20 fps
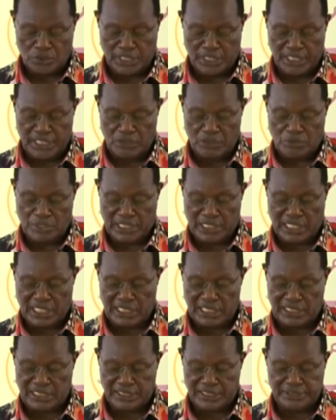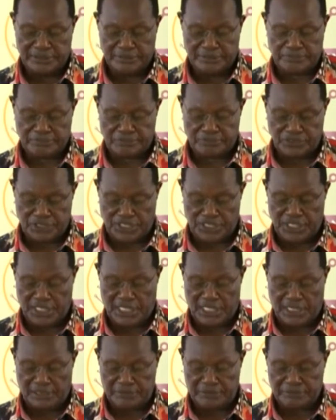Today we are gathered
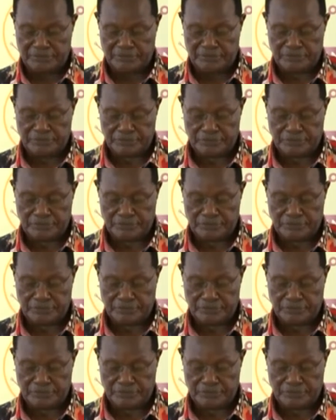here